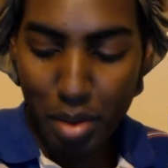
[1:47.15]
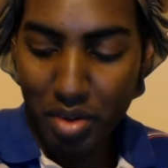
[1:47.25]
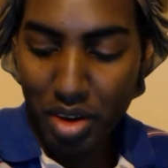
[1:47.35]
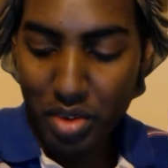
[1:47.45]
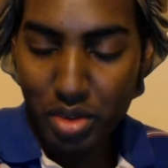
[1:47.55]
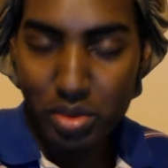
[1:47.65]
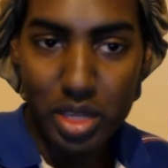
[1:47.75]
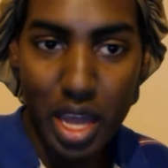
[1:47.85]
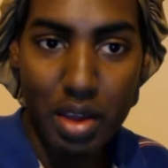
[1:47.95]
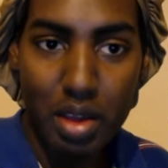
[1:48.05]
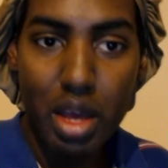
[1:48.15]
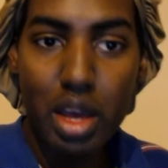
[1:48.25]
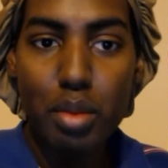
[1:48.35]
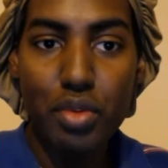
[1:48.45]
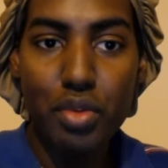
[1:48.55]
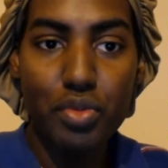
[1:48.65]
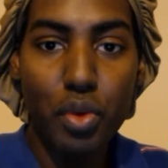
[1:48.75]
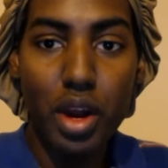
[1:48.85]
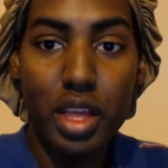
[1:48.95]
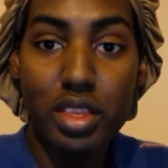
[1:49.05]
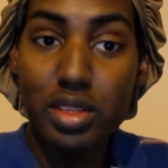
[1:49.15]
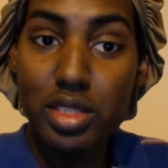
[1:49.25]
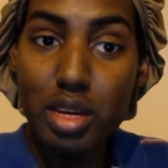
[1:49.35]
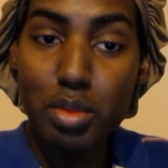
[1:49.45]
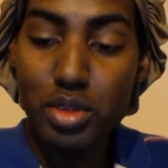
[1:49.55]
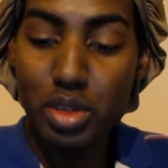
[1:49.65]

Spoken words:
I've never used that before at the steamer,